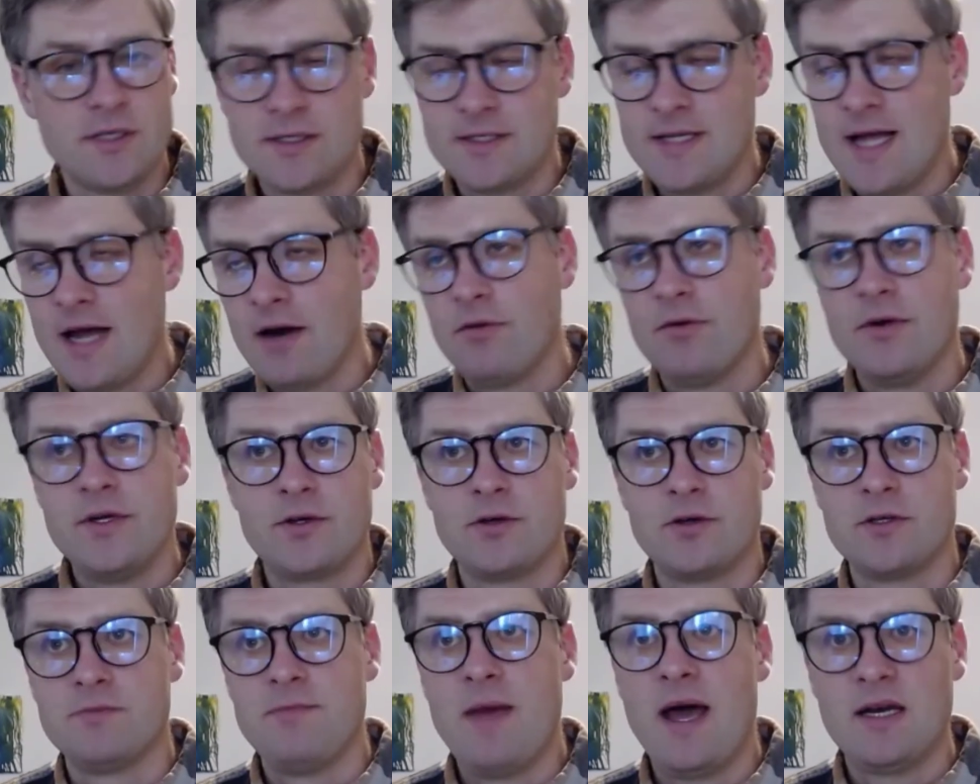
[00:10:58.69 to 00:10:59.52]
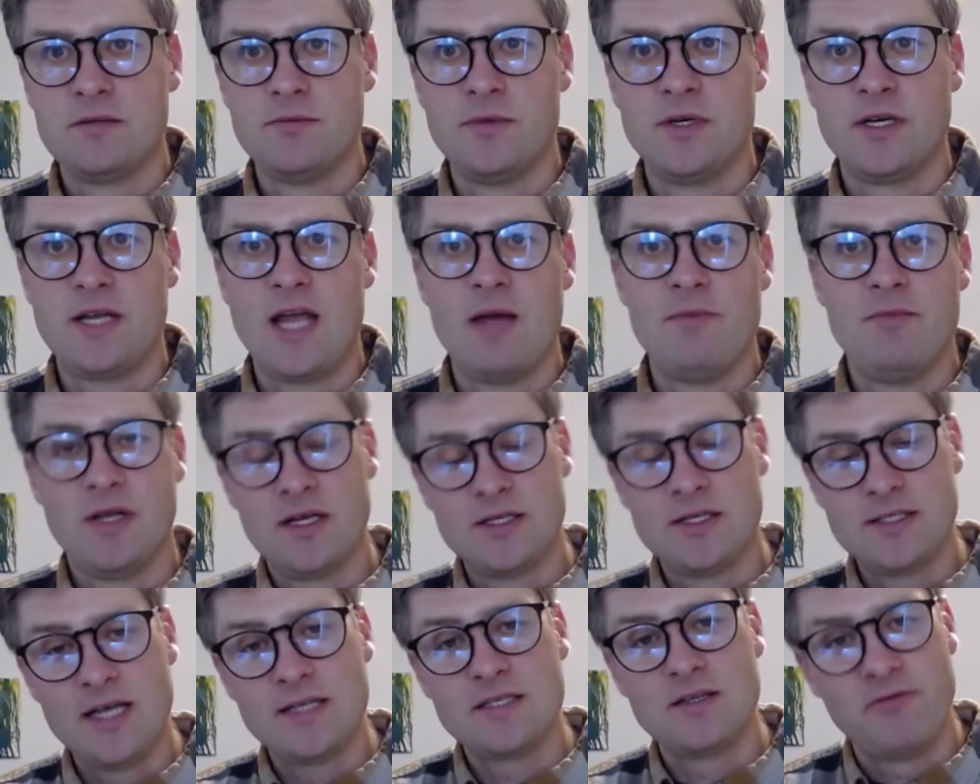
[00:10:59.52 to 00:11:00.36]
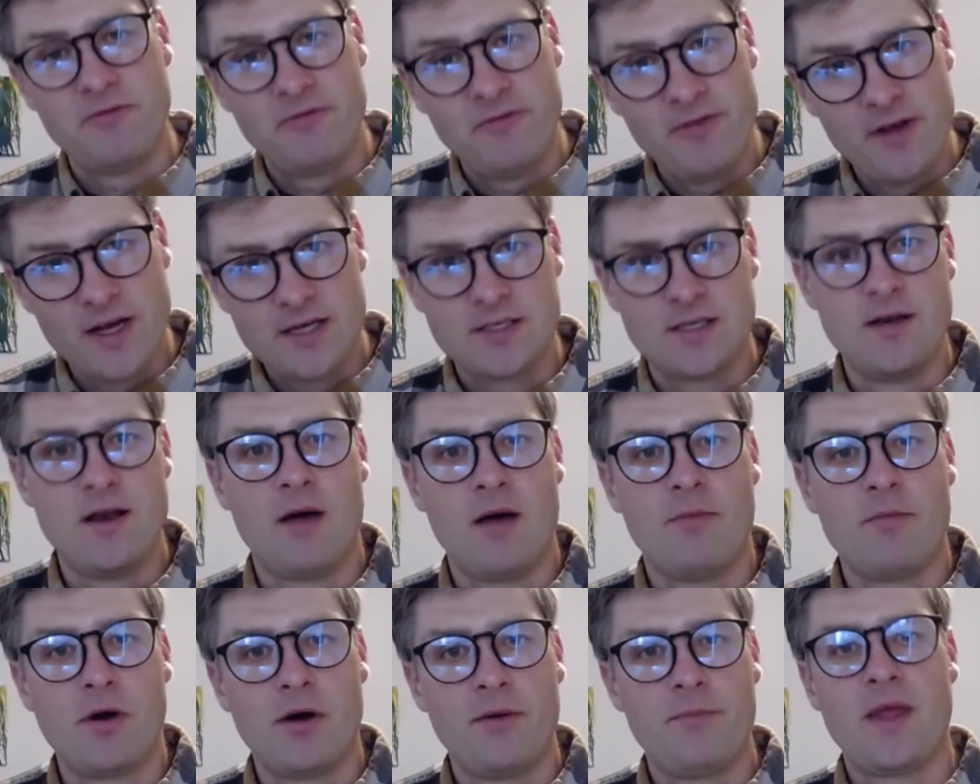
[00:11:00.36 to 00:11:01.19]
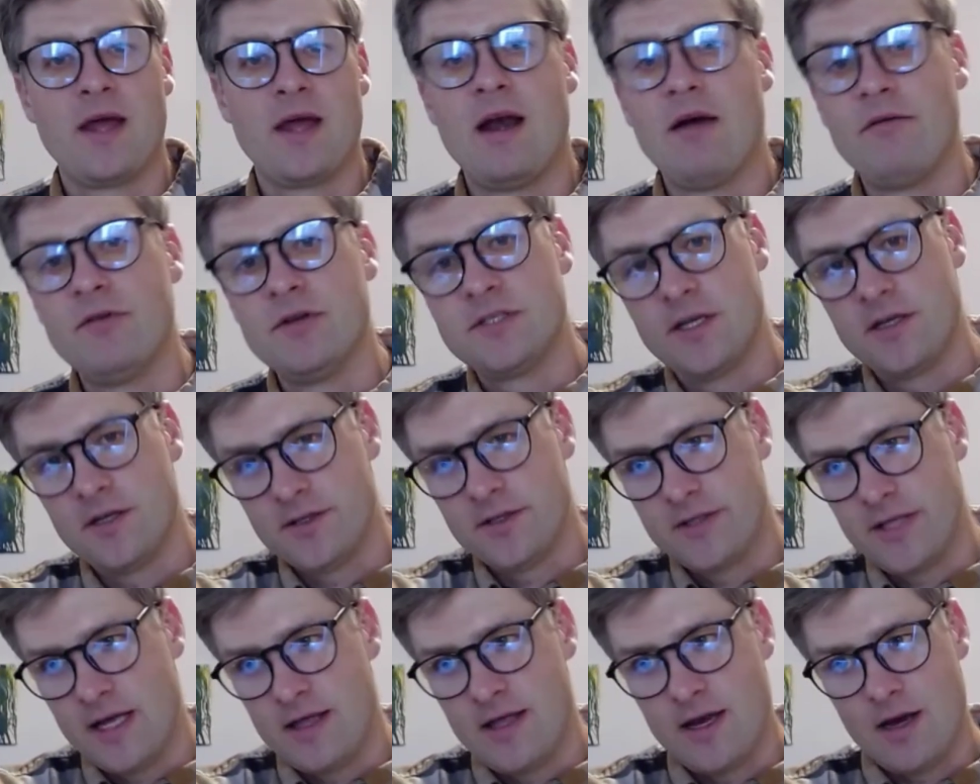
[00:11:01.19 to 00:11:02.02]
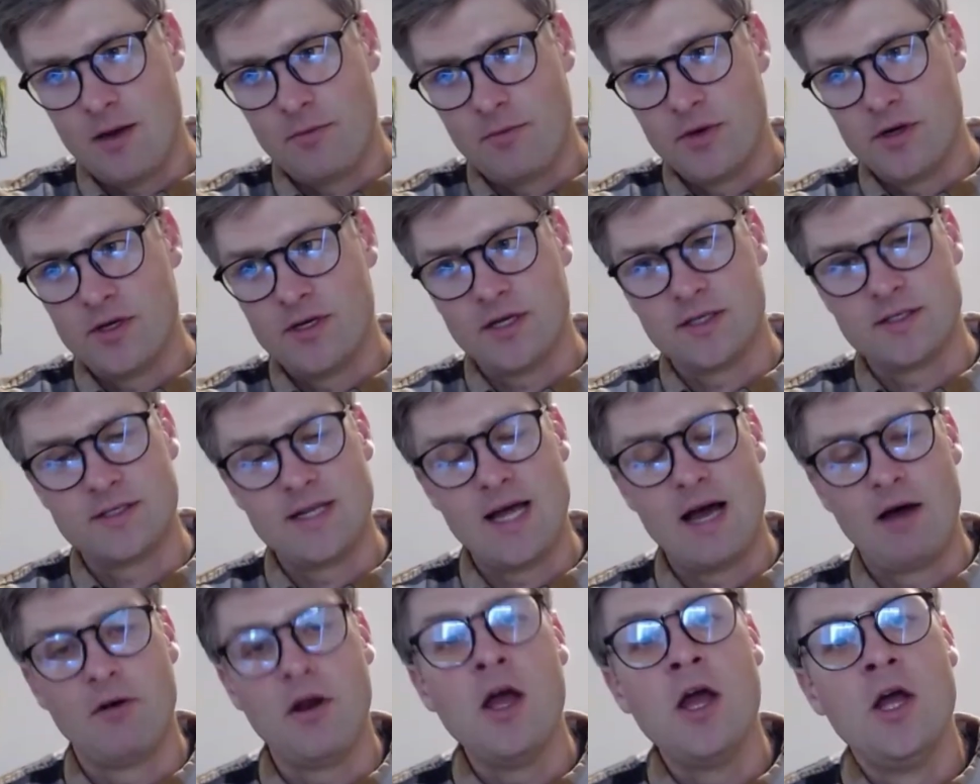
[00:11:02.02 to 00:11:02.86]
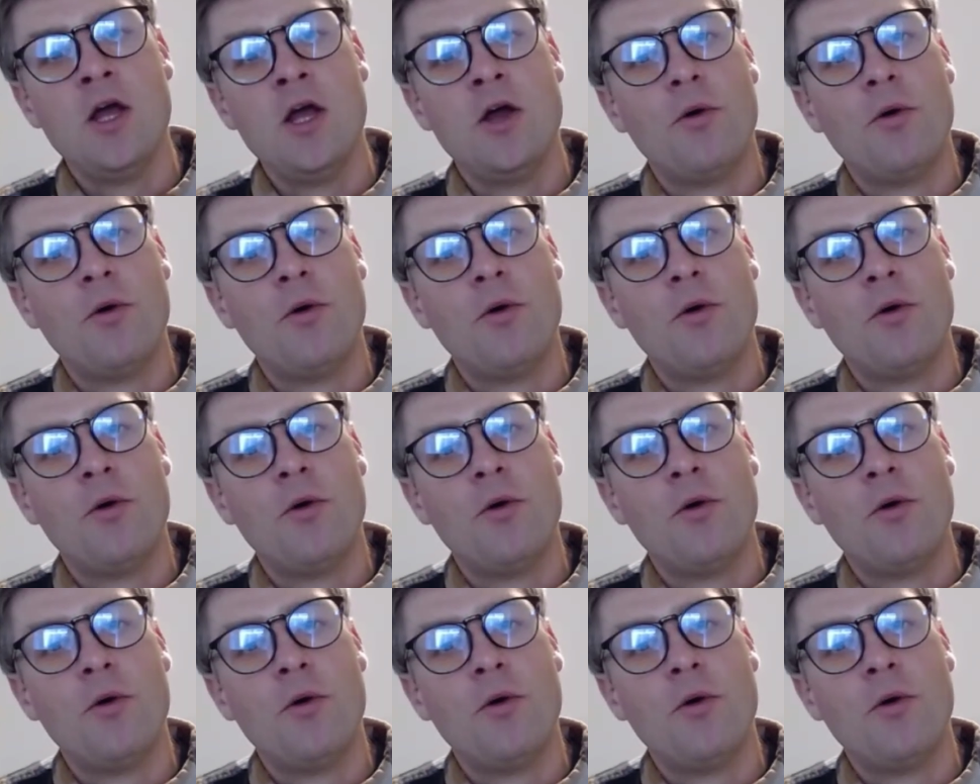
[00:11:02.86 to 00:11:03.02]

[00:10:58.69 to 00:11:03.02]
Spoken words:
It's not a resource management game because that's a fixed number, every single day that number ticks down.